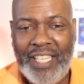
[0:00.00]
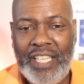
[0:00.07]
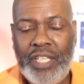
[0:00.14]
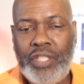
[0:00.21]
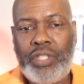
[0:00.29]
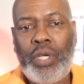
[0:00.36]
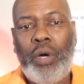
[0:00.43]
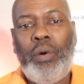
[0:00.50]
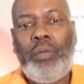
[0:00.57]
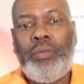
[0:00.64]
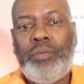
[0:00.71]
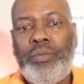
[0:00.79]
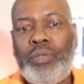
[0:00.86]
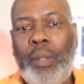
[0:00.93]
So
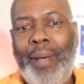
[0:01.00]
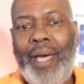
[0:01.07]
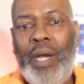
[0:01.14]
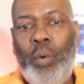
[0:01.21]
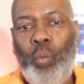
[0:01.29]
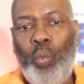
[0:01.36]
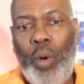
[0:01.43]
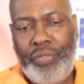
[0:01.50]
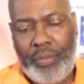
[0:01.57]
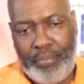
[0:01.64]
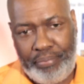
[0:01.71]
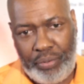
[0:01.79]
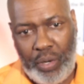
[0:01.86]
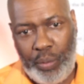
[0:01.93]
no matter what the
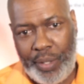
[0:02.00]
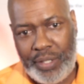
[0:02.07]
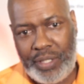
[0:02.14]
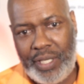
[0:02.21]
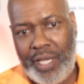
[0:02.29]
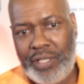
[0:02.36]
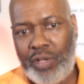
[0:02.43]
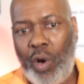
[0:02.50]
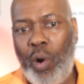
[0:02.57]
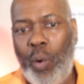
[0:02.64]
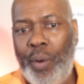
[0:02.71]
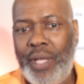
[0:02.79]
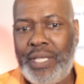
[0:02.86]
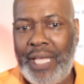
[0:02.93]
pro is, there's
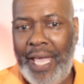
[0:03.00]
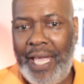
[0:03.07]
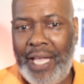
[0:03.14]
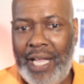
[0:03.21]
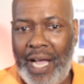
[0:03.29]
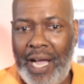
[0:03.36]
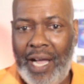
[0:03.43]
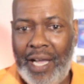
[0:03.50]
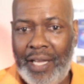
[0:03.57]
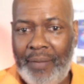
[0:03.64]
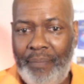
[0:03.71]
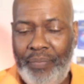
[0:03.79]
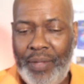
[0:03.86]
always a con